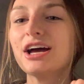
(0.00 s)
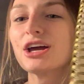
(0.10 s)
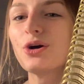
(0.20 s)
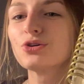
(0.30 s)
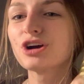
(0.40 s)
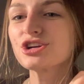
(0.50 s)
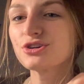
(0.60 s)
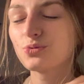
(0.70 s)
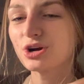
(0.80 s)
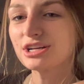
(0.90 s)
Go crush
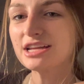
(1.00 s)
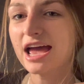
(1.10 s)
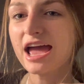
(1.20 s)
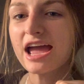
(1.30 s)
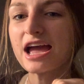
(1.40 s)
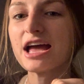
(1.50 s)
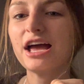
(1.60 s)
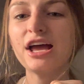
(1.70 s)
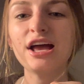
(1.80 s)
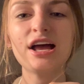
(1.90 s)
your work day,
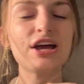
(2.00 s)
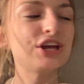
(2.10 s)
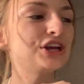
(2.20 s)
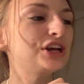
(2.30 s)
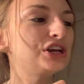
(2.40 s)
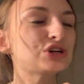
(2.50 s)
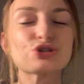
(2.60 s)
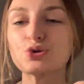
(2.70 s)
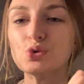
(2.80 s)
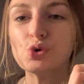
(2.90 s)
your
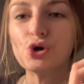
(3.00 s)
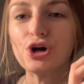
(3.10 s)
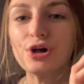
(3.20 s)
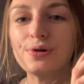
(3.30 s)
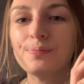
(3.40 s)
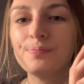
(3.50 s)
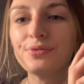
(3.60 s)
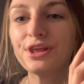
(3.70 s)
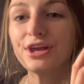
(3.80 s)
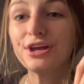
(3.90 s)
school,
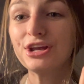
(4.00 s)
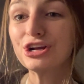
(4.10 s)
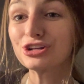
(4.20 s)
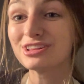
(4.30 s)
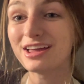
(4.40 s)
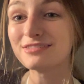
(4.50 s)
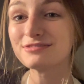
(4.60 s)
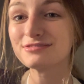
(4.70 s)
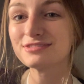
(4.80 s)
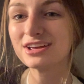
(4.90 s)
your life,
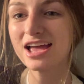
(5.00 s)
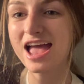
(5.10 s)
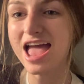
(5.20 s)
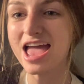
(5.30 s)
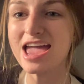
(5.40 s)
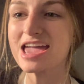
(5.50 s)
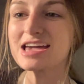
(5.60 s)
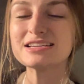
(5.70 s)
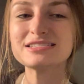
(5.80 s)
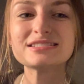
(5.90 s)

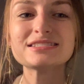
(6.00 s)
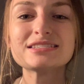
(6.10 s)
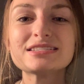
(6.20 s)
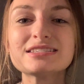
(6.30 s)
and